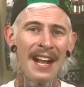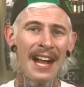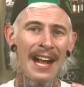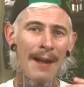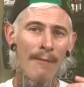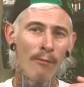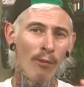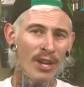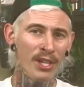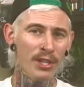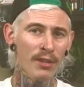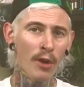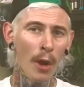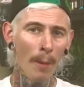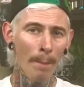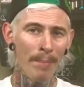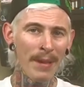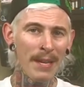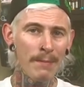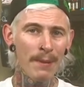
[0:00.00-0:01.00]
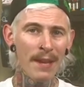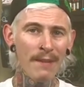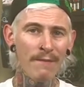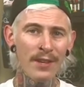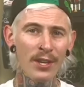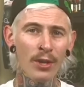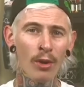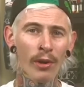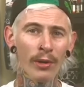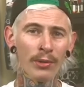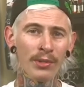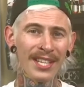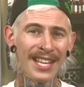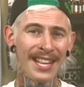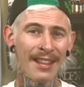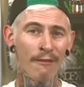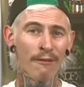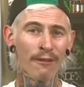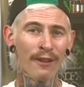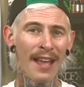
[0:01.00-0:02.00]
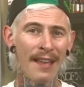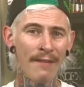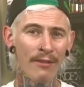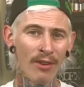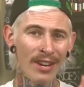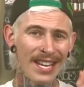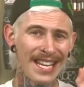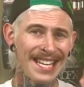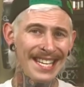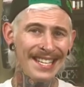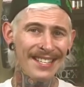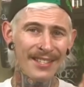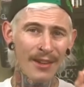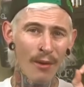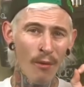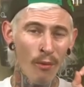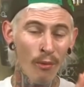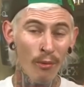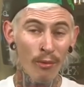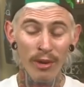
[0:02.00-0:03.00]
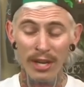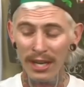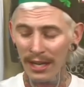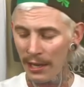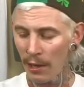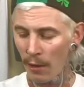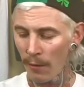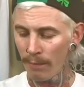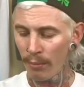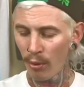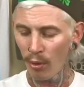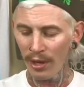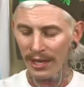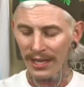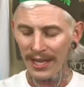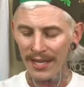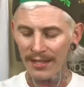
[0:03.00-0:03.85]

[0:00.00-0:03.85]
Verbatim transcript: Uh, once you've got big beefy coils in there, the flavor is really on point.